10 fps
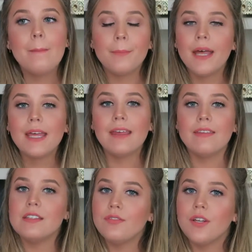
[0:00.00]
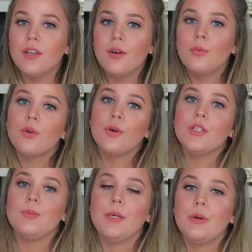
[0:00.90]
But in this video, we're
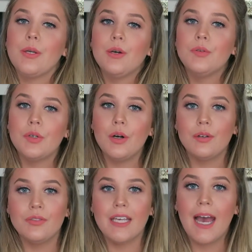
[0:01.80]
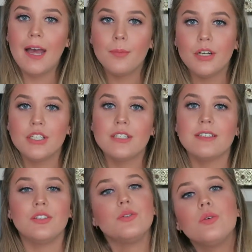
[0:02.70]
going to be going over all of the eye brushes
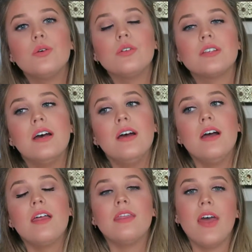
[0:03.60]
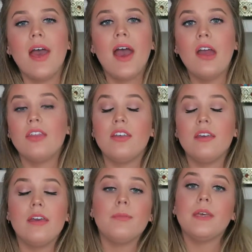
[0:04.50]
and tools that I
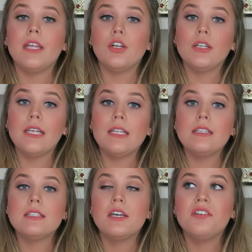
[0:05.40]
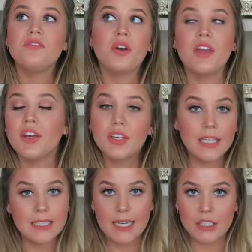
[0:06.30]
think a beginner needs for their
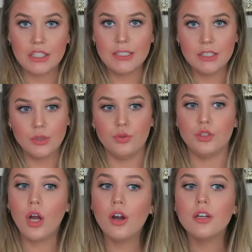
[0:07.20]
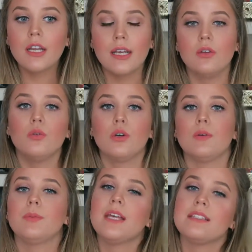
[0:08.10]
collection to start and or
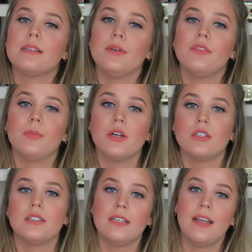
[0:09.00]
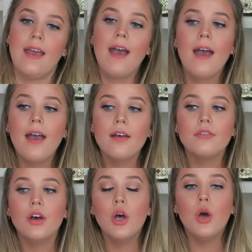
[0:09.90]
replace some of the brushes that they
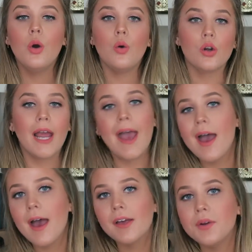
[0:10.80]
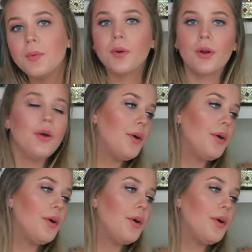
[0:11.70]
have or add or